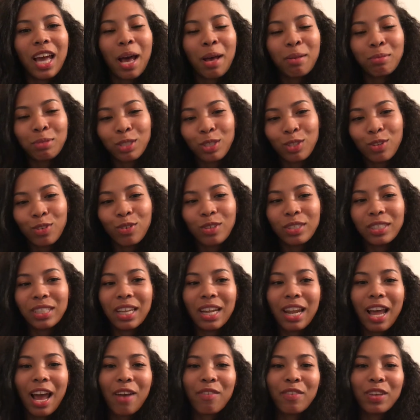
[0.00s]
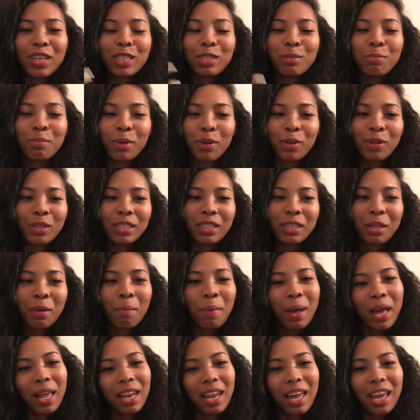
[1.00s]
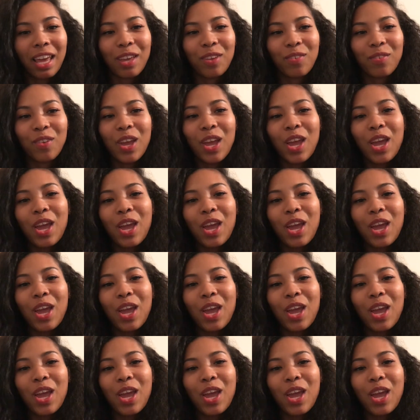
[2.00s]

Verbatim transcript: obstacles that I've experienced in my life